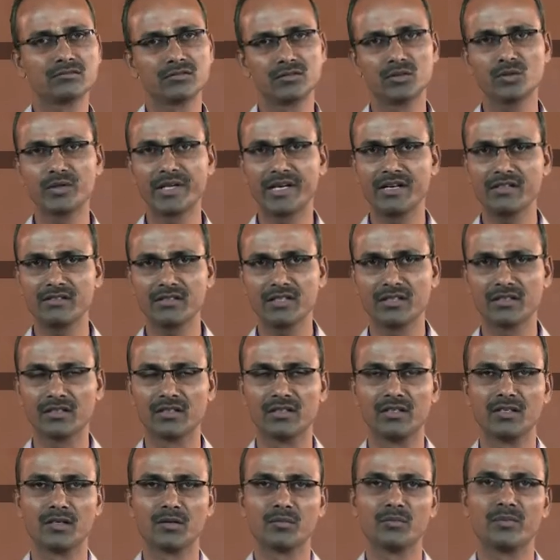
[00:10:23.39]
do anything
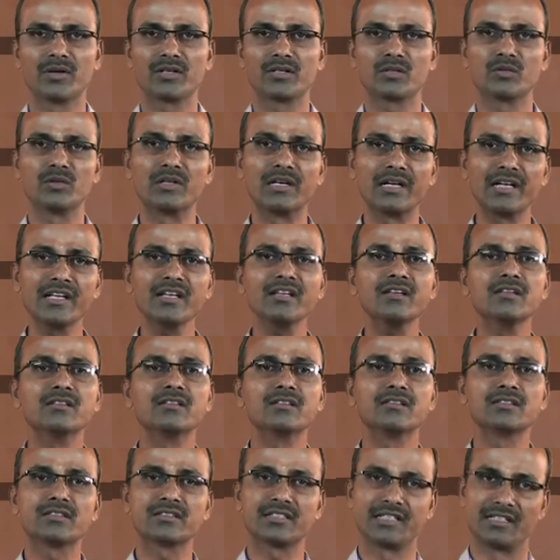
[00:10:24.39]
but only
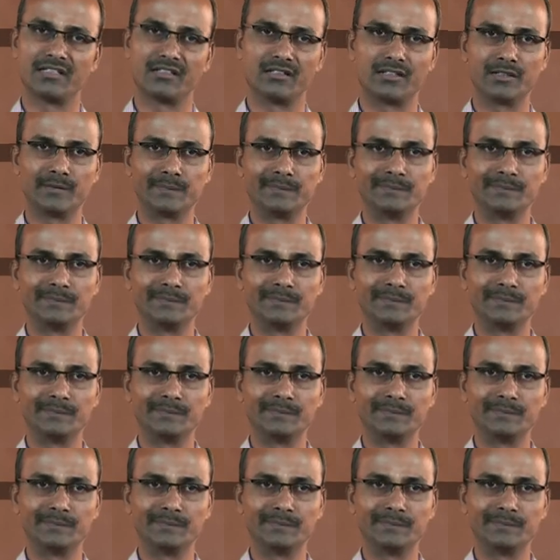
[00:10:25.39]
sing.